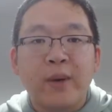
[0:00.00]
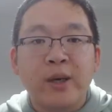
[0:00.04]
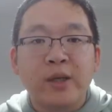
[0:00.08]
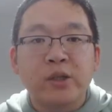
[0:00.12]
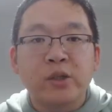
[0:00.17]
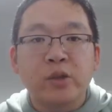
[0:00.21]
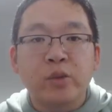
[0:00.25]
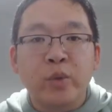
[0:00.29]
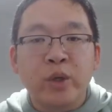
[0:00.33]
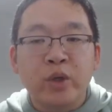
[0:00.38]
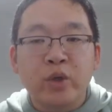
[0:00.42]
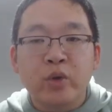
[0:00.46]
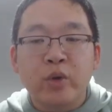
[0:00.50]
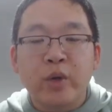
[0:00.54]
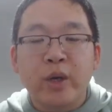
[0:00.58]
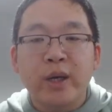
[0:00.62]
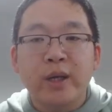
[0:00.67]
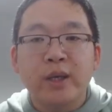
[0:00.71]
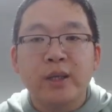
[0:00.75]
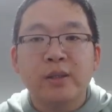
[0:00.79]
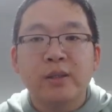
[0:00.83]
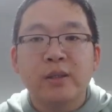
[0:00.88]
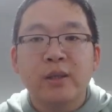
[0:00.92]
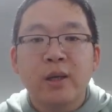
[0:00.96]
for my swing
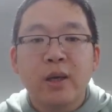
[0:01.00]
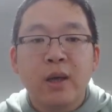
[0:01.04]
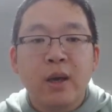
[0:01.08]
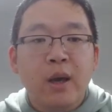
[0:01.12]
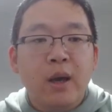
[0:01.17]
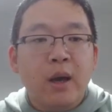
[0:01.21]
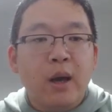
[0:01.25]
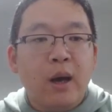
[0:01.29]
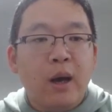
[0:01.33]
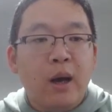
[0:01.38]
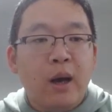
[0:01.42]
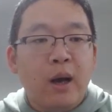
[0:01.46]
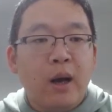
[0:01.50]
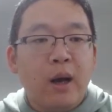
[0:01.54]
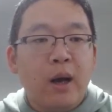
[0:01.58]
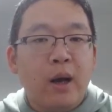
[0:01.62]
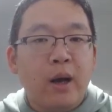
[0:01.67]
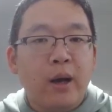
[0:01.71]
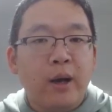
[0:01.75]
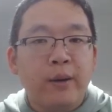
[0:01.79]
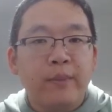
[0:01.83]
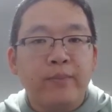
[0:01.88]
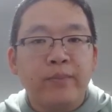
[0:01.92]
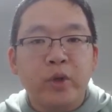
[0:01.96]
trades,
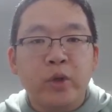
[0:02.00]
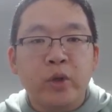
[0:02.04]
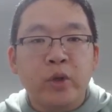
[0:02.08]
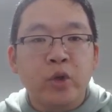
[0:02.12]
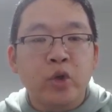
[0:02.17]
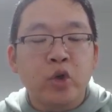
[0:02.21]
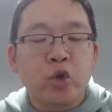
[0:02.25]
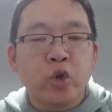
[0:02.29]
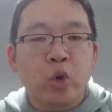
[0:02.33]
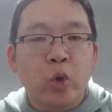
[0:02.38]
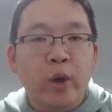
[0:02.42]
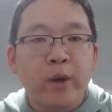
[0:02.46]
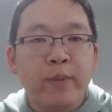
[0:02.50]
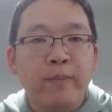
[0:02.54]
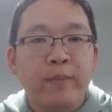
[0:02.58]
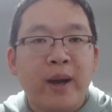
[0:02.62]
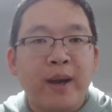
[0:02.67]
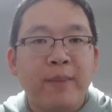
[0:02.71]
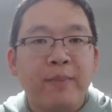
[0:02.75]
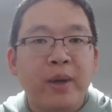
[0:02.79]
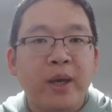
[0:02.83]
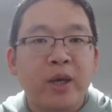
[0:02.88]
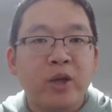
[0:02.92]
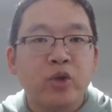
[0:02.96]
you can join
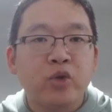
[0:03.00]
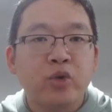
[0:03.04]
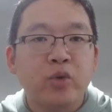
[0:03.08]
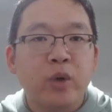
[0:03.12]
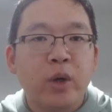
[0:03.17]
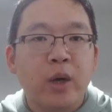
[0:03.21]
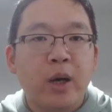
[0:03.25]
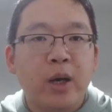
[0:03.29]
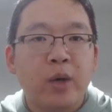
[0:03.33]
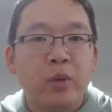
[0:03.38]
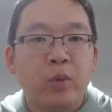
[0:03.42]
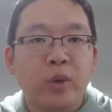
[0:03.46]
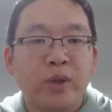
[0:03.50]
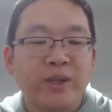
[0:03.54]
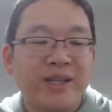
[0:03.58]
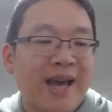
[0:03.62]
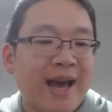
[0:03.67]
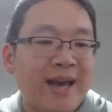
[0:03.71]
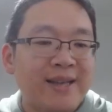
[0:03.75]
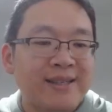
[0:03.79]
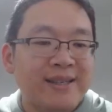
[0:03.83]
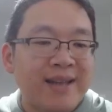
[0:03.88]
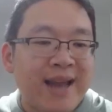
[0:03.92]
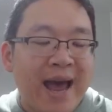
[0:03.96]
my Patreon, which
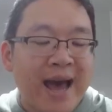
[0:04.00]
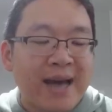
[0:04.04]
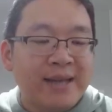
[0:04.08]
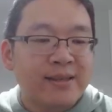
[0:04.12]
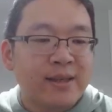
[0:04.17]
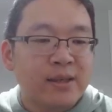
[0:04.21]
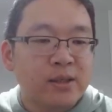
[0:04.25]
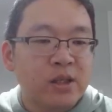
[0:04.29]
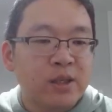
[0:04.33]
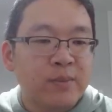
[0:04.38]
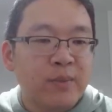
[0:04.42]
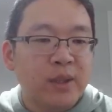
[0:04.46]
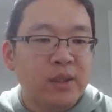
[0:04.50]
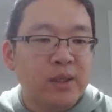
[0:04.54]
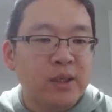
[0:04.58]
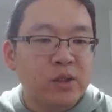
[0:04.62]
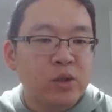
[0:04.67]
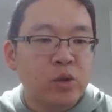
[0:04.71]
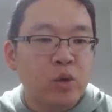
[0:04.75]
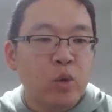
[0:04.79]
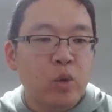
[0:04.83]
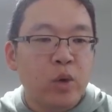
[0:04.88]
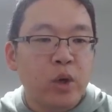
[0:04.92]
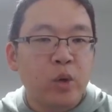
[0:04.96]
has access to my
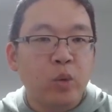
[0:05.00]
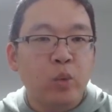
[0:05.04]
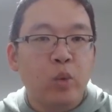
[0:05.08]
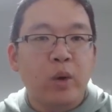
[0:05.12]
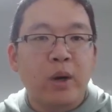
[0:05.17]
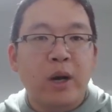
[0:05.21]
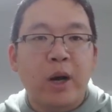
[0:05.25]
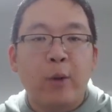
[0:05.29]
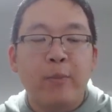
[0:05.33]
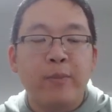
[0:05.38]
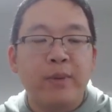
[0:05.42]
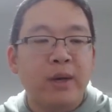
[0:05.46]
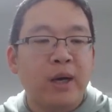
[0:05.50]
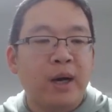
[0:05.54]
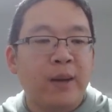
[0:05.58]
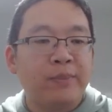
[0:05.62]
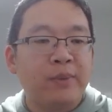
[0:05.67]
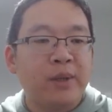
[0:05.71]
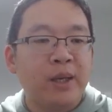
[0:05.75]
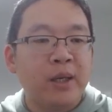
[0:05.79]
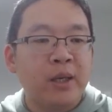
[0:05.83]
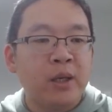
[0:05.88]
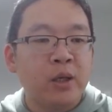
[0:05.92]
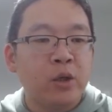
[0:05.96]
Discord, where I'll be
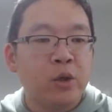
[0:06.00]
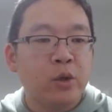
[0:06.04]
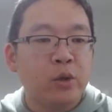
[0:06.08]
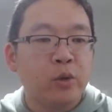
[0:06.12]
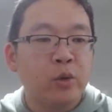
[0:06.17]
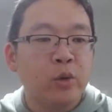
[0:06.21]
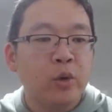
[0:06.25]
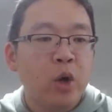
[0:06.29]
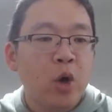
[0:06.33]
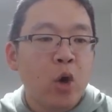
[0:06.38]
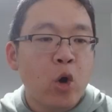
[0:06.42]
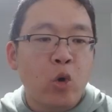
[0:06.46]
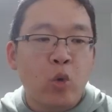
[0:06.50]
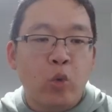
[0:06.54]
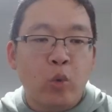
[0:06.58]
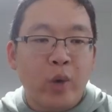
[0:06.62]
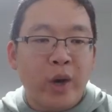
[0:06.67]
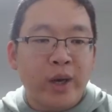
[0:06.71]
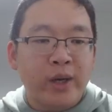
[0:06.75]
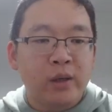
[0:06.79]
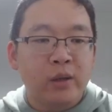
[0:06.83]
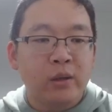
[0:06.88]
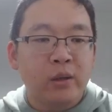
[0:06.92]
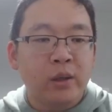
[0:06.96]
updating you
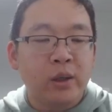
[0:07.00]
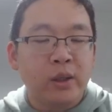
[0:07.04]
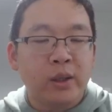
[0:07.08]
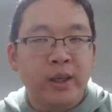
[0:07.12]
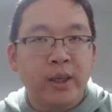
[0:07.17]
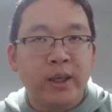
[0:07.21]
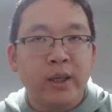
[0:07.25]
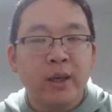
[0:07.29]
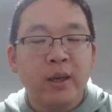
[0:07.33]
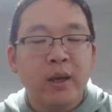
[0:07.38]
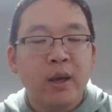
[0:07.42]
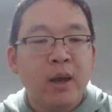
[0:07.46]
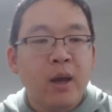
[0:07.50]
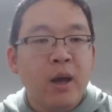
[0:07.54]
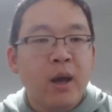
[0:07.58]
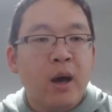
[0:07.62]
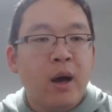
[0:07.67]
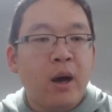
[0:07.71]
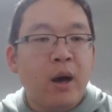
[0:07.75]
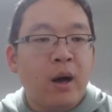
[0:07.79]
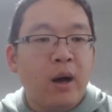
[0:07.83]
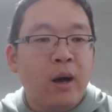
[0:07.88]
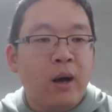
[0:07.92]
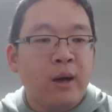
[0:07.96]
regularly
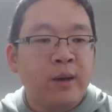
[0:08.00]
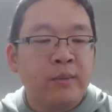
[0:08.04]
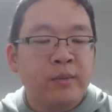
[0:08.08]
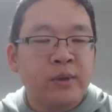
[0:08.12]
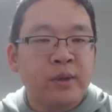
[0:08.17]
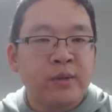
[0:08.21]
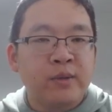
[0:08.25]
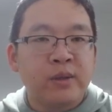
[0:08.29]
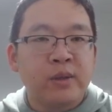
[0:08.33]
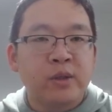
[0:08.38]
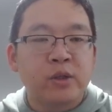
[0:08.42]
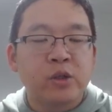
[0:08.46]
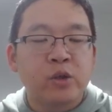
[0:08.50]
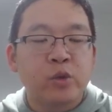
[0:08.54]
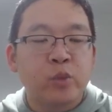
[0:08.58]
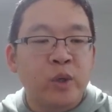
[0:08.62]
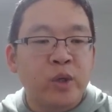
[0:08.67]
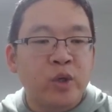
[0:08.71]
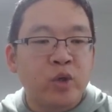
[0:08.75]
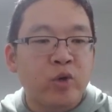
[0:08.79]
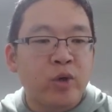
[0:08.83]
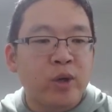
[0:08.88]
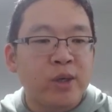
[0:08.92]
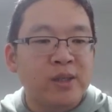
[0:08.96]
in terms of the
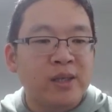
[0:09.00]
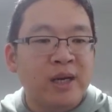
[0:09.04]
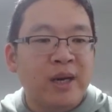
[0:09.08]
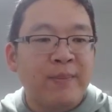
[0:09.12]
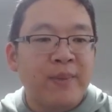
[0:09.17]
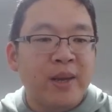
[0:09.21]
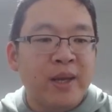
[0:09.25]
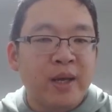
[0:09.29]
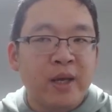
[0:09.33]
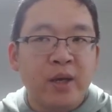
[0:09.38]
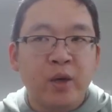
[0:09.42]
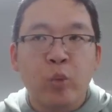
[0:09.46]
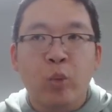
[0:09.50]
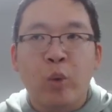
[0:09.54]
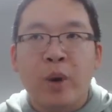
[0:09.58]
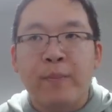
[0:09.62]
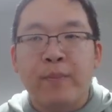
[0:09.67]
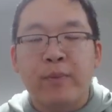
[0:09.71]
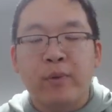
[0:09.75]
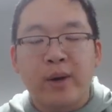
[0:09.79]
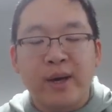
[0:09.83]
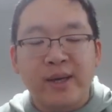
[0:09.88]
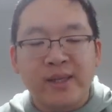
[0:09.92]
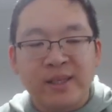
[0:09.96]
swing trades that I'm in,
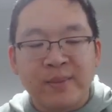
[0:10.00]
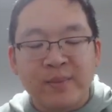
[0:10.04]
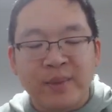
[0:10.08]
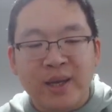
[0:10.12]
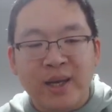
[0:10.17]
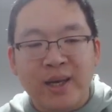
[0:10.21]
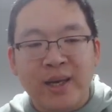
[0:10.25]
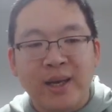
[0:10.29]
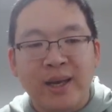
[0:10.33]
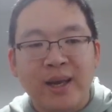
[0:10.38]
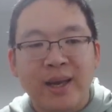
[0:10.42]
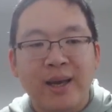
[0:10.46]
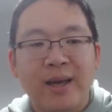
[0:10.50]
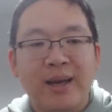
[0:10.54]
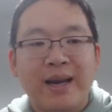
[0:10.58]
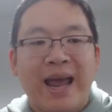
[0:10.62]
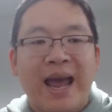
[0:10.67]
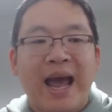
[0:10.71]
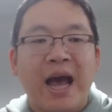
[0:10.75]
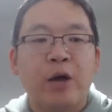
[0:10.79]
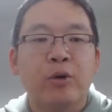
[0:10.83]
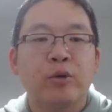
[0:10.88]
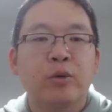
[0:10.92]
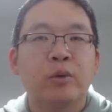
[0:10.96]
what price I'm getting in,
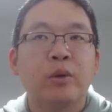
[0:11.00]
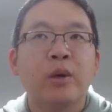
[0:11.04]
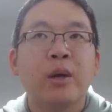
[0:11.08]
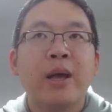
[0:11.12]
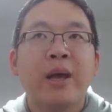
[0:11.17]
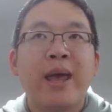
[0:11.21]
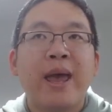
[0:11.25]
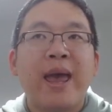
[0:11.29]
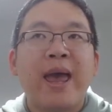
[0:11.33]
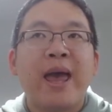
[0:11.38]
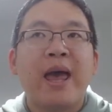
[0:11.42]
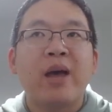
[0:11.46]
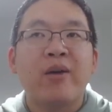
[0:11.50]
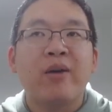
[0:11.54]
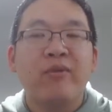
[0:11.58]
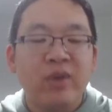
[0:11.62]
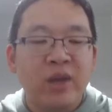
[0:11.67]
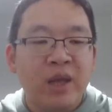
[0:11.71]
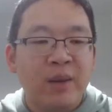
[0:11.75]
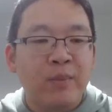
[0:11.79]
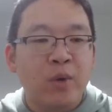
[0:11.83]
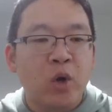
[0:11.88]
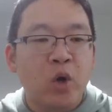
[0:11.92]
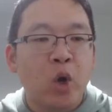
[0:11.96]
how
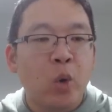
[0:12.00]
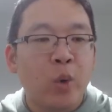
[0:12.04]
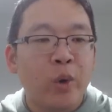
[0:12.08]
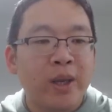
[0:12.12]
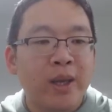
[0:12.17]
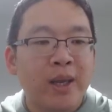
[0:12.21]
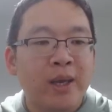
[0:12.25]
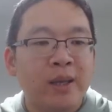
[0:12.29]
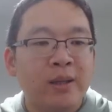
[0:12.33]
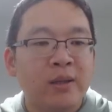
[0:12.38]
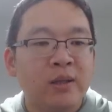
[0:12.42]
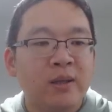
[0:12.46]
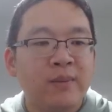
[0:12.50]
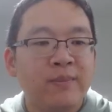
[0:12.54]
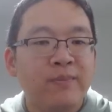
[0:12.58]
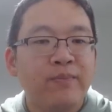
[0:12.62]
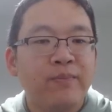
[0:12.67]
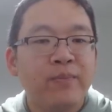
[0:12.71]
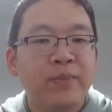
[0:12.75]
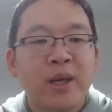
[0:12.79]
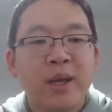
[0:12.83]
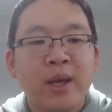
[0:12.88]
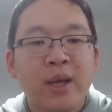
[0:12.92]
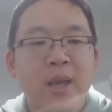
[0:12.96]
heavy I'm going in
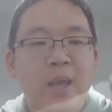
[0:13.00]
them,